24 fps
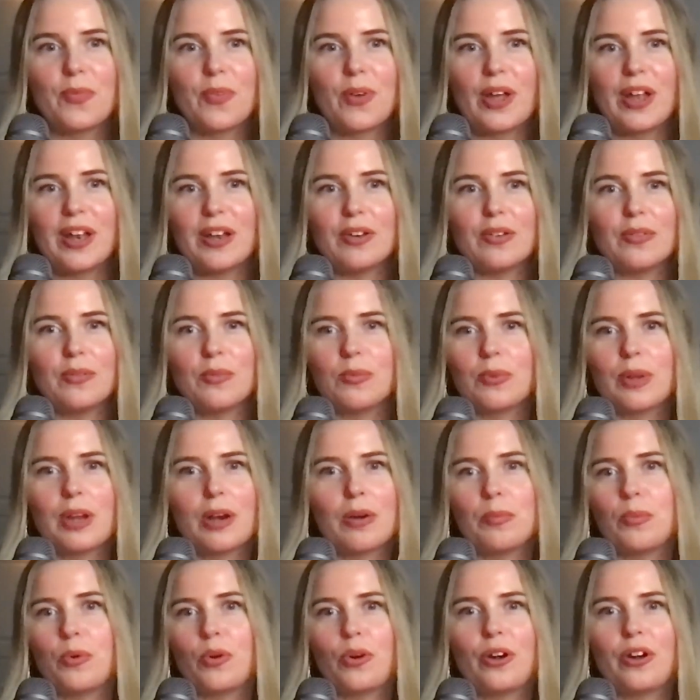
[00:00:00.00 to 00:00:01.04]
and we are
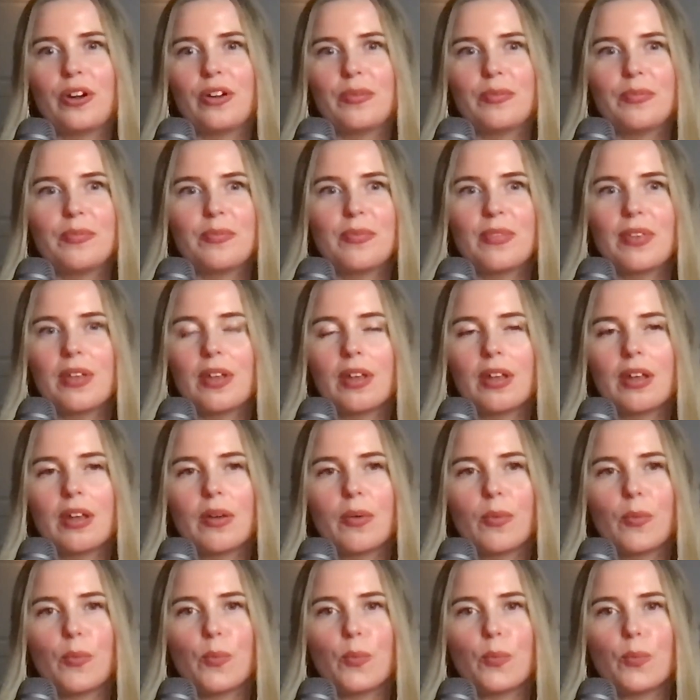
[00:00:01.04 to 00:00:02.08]
more
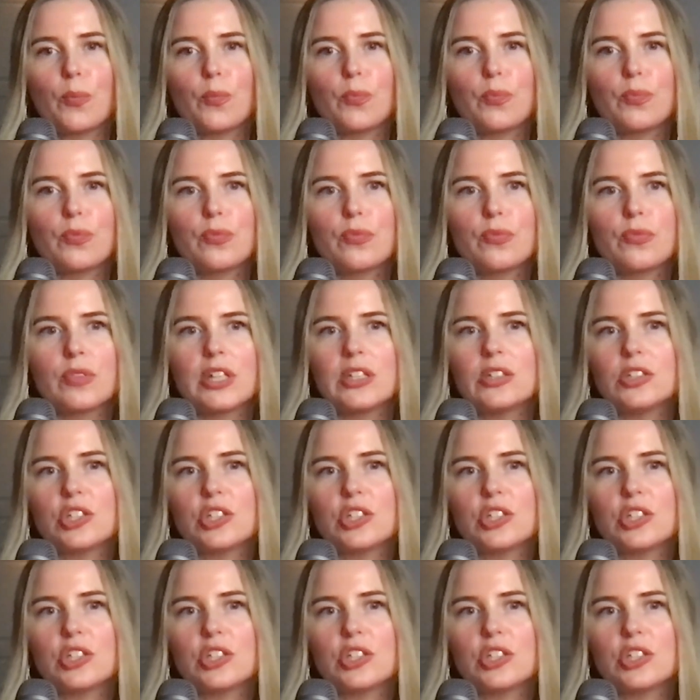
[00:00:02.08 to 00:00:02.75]
than